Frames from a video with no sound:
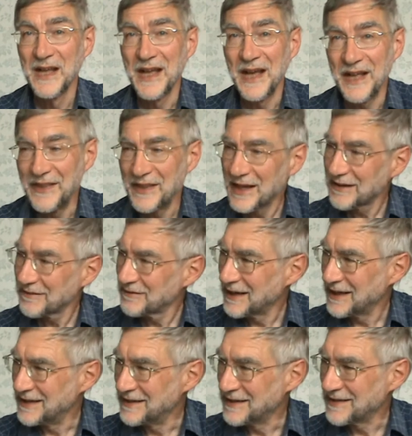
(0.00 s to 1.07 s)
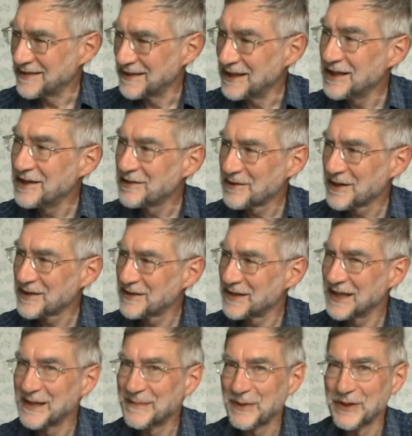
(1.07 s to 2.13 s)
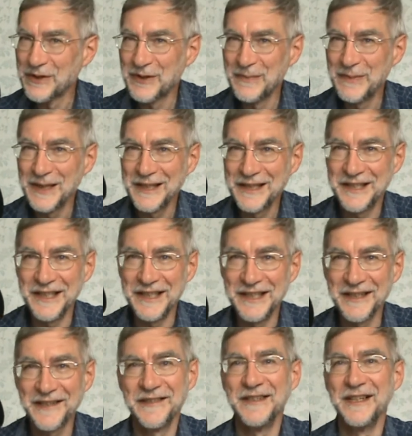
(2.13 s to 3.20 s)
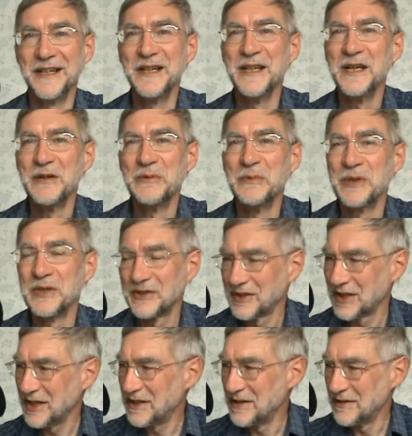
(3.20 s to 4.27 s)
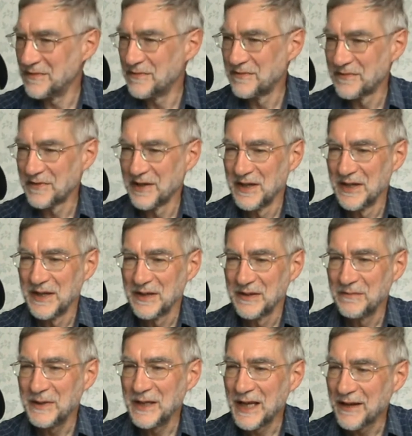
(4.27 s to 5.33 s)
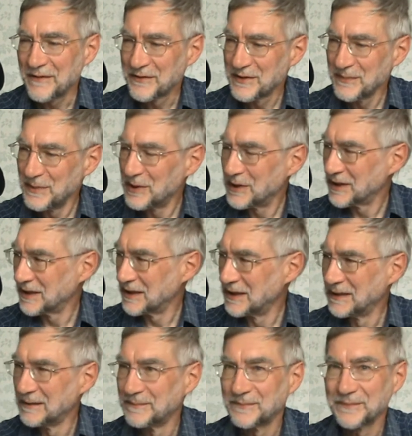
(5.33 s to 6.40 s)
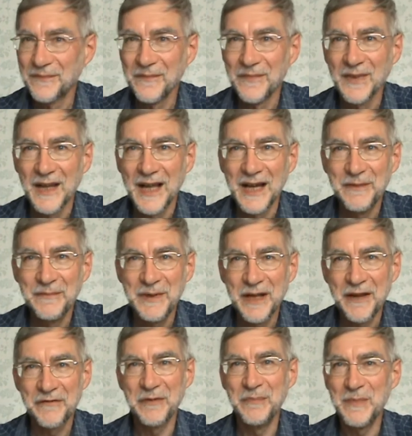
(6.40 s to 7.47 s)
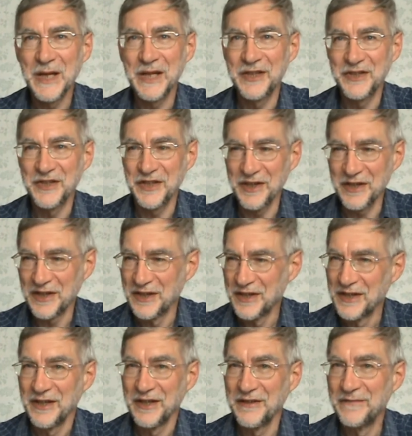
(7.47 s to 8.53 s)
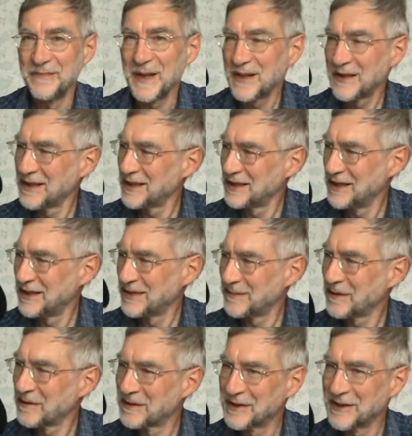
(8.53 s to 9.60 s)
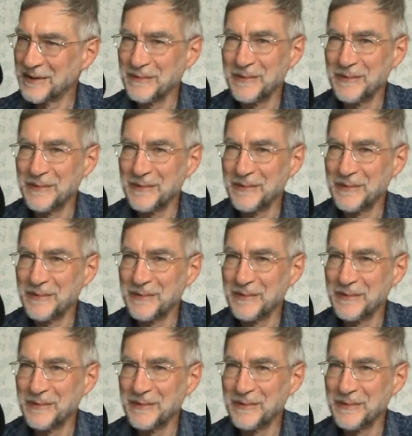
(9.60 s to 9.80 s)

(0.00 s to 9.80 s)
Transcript: And that raises an interesting possibility, doesn't it? What if we have some oil and we have a mixture of methylated spirit and